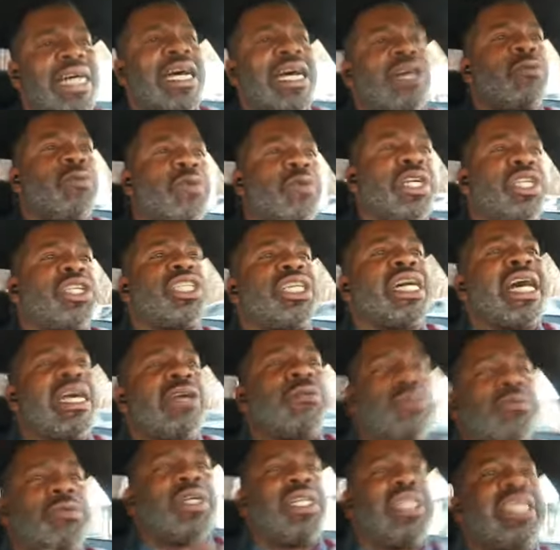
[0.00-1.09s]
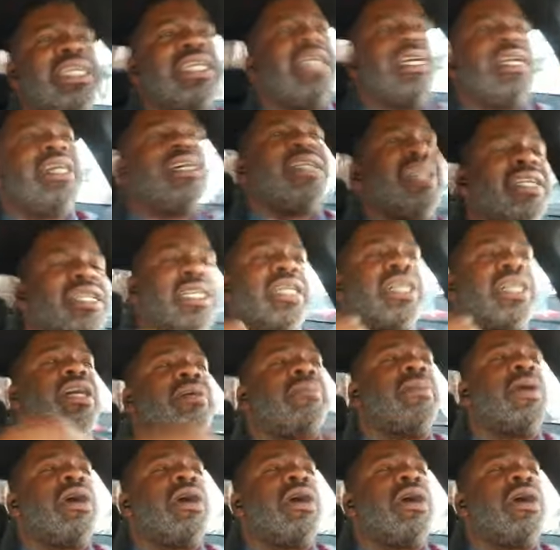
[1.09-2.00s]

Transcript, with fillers: I wish I really could come